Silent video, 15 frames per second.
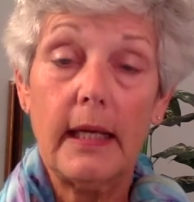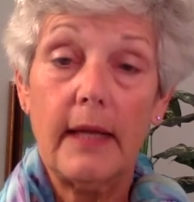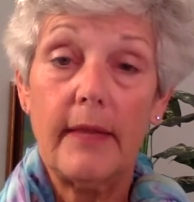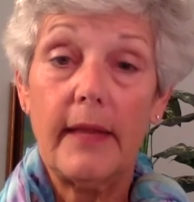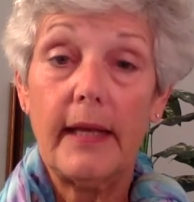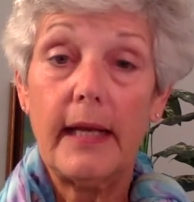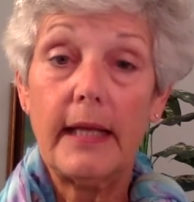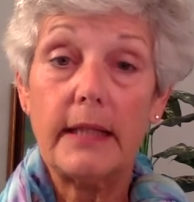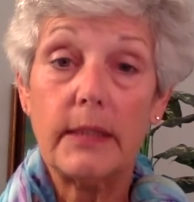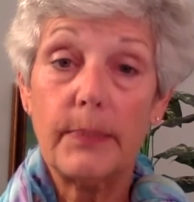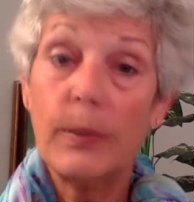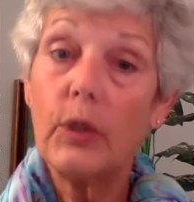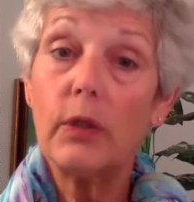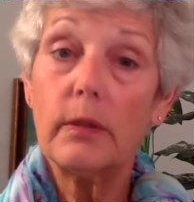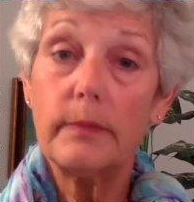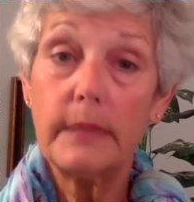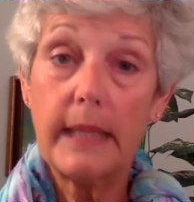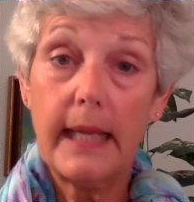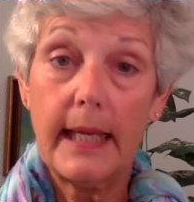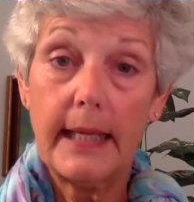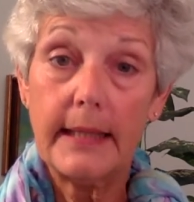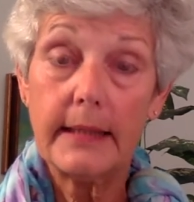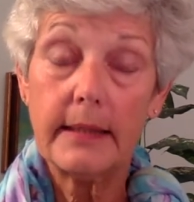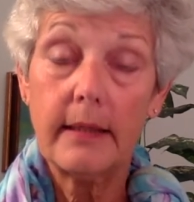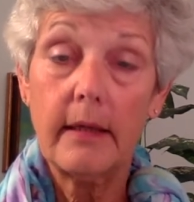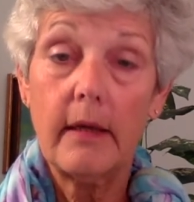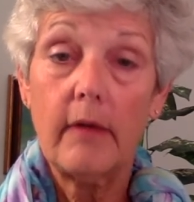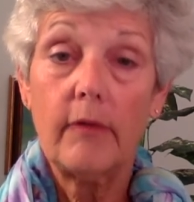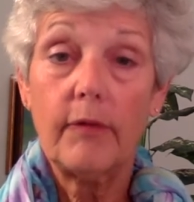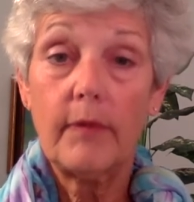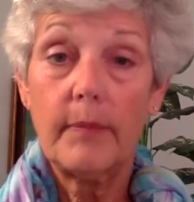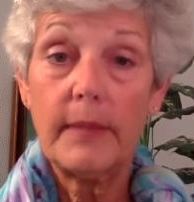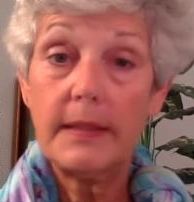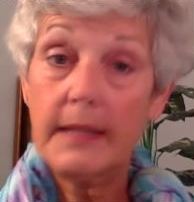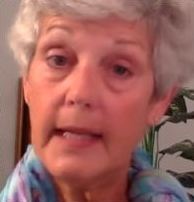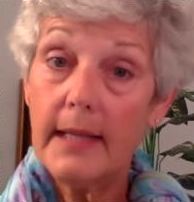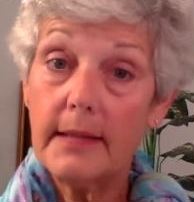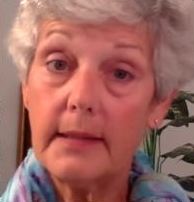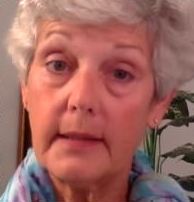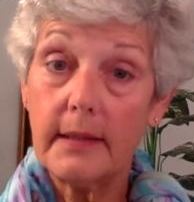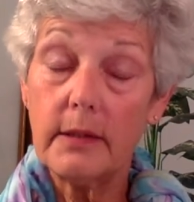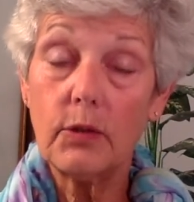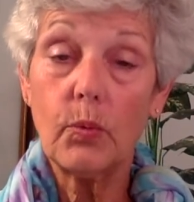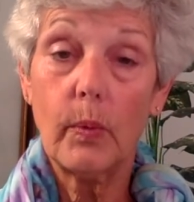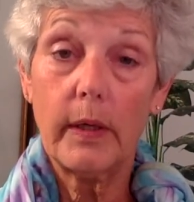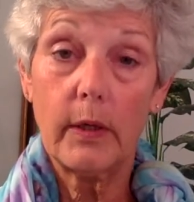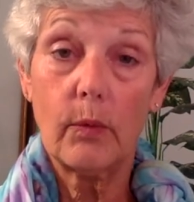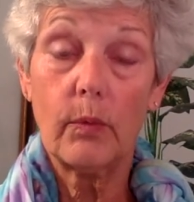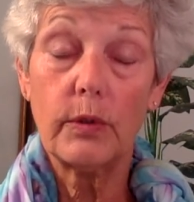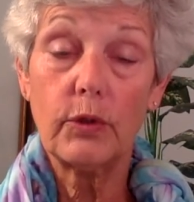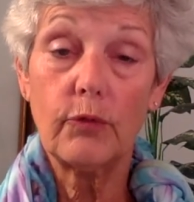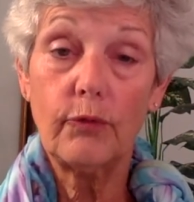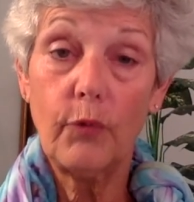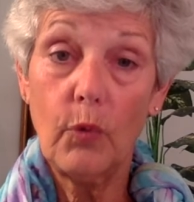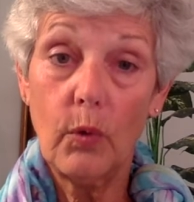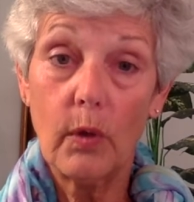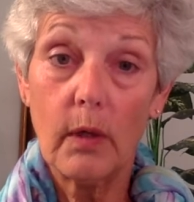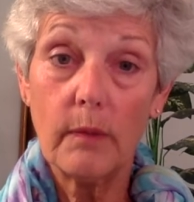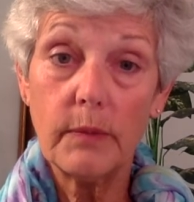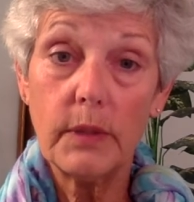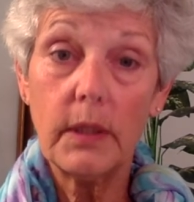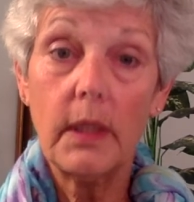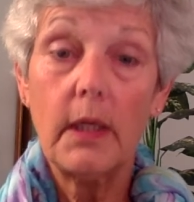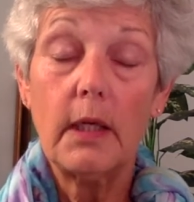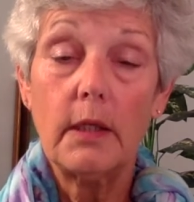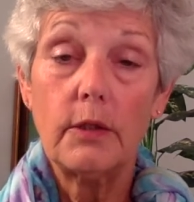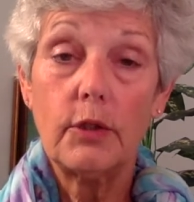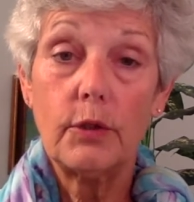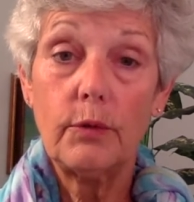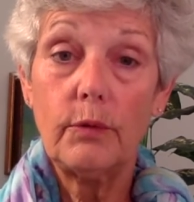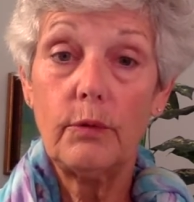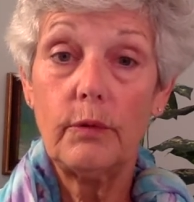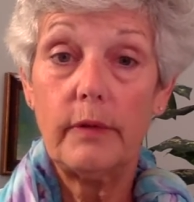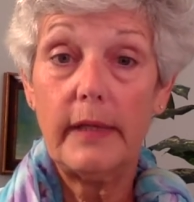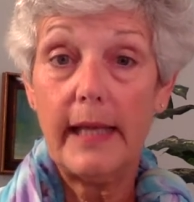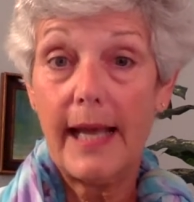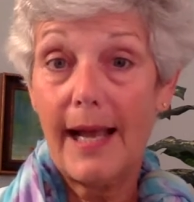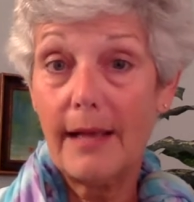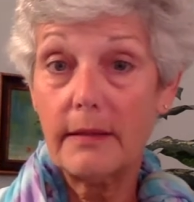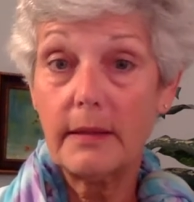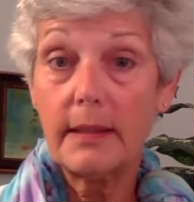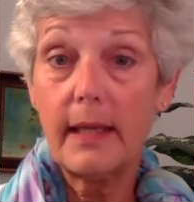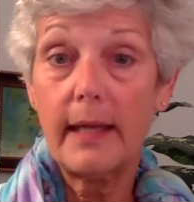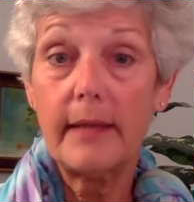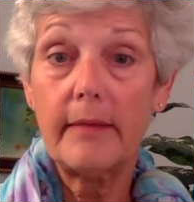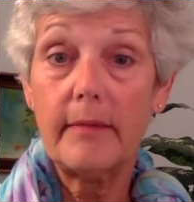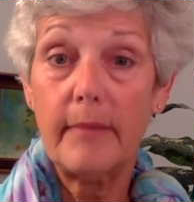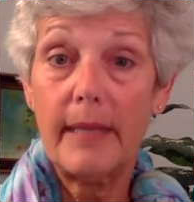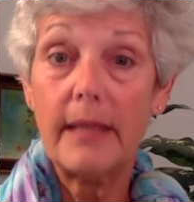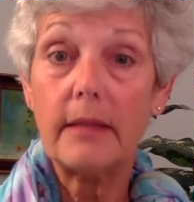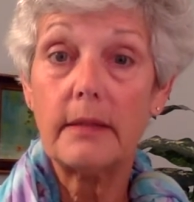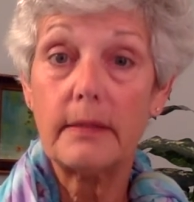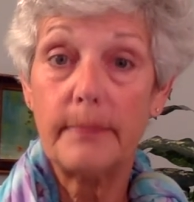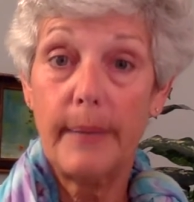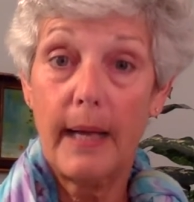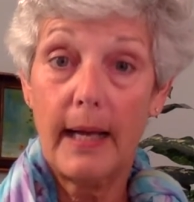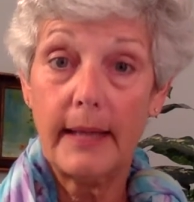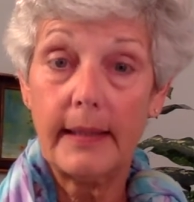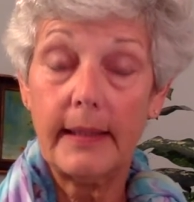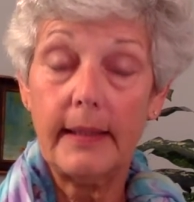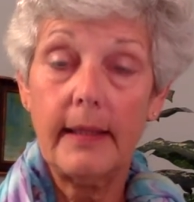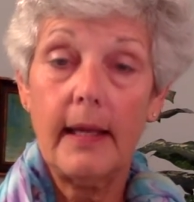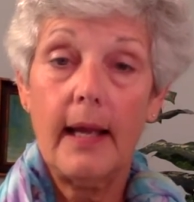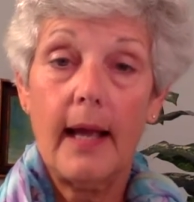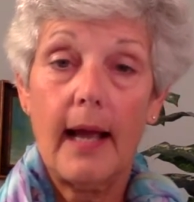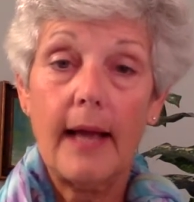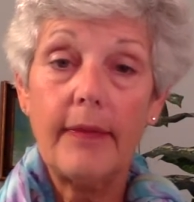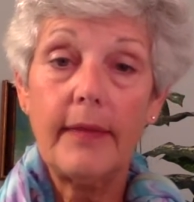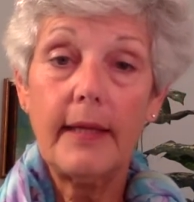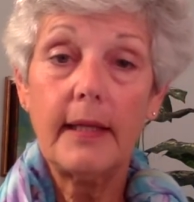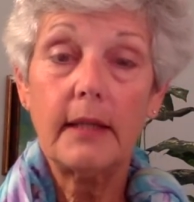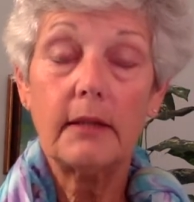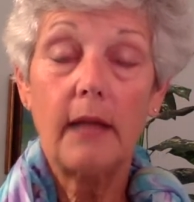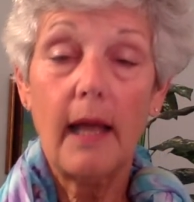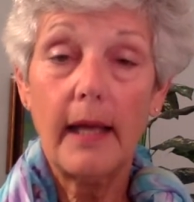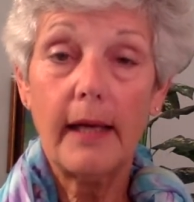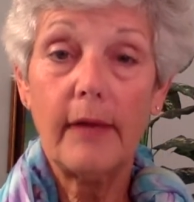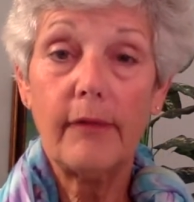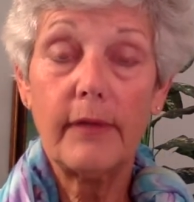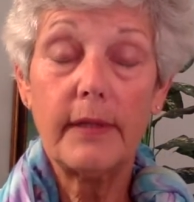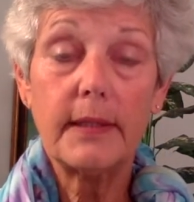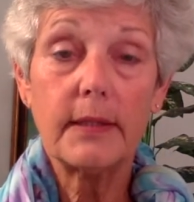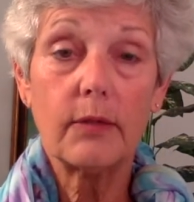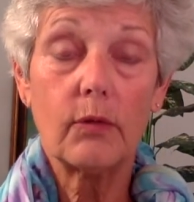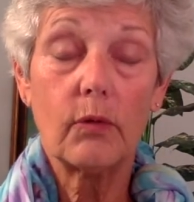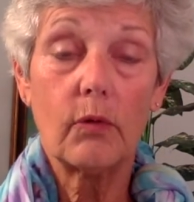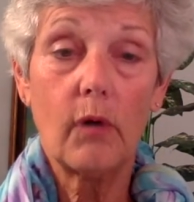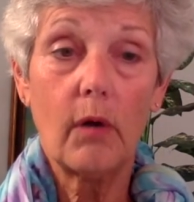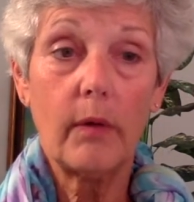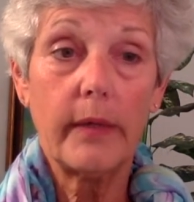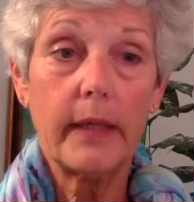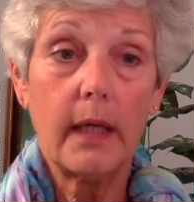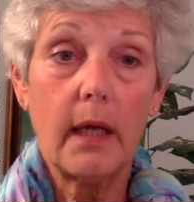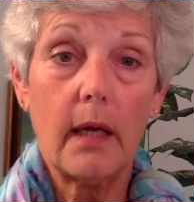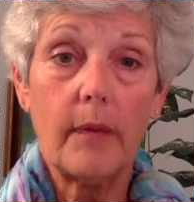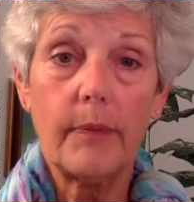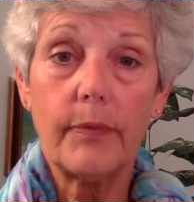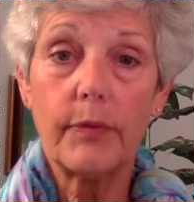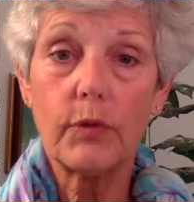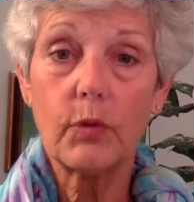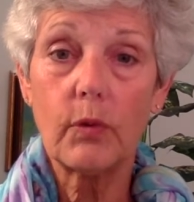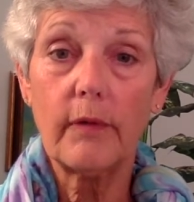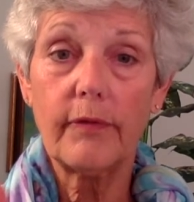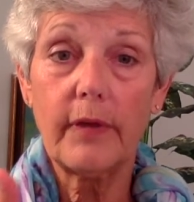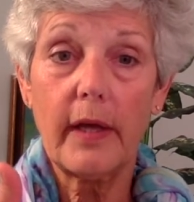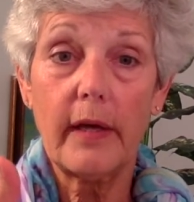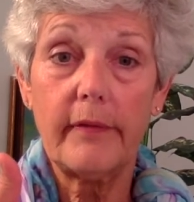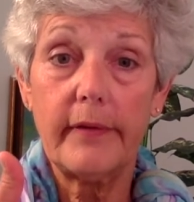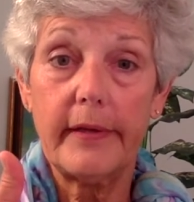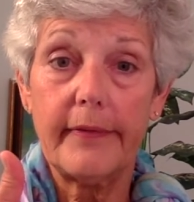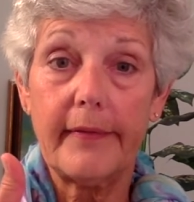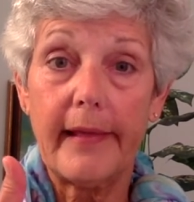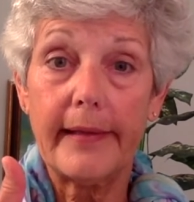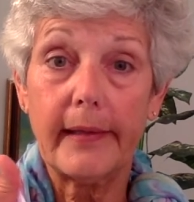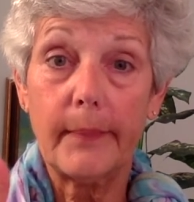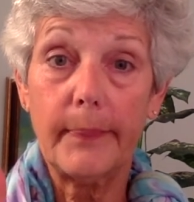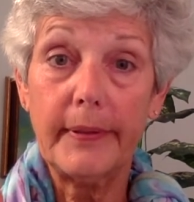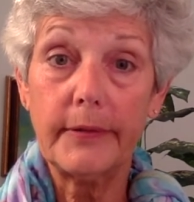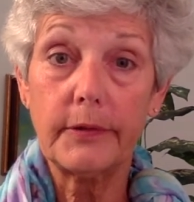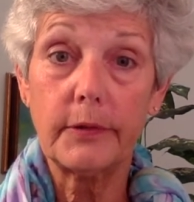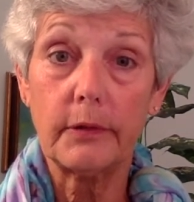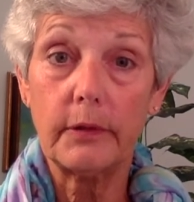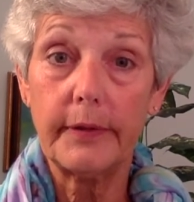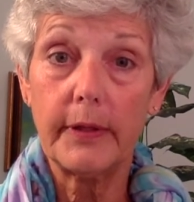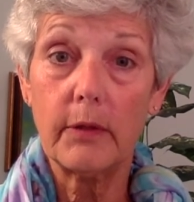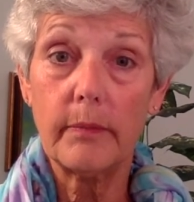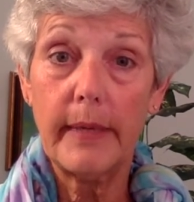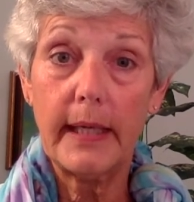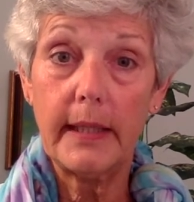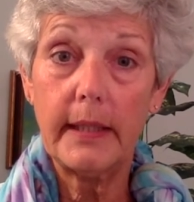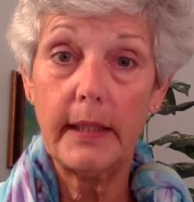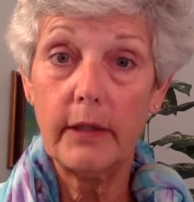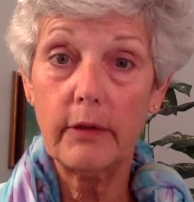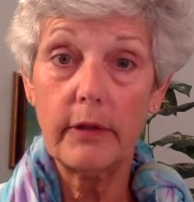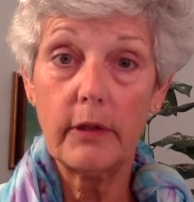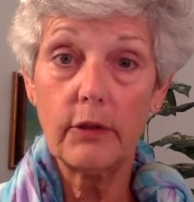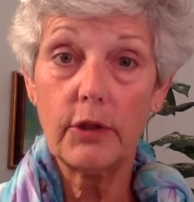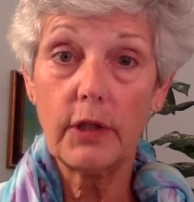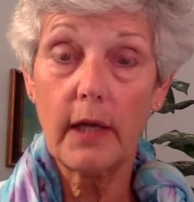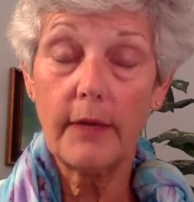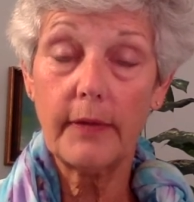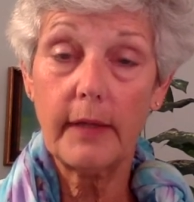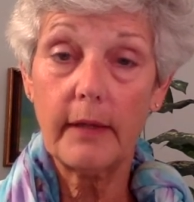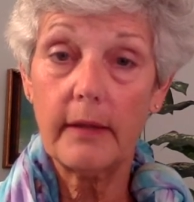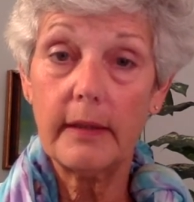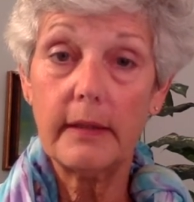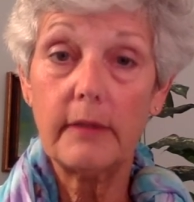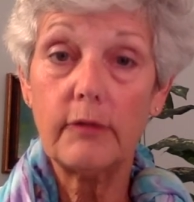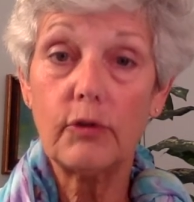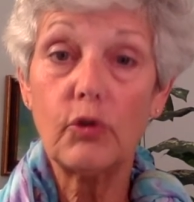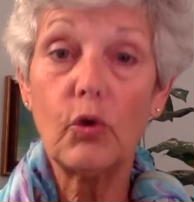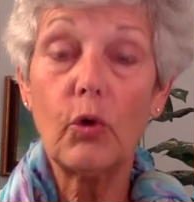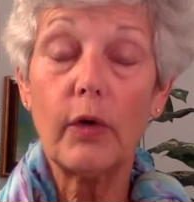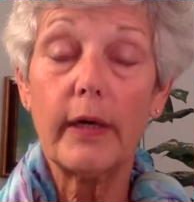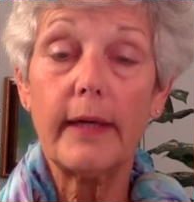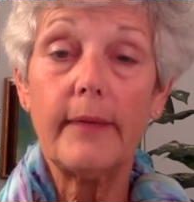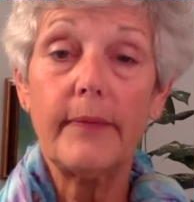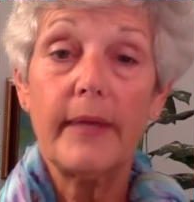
that a sperm takes from the testis, where it was formed, to the outside of the male's body. I think a lot of us growing up sort of thought of it as like a pistol. They're made here, they're shot there, end of story.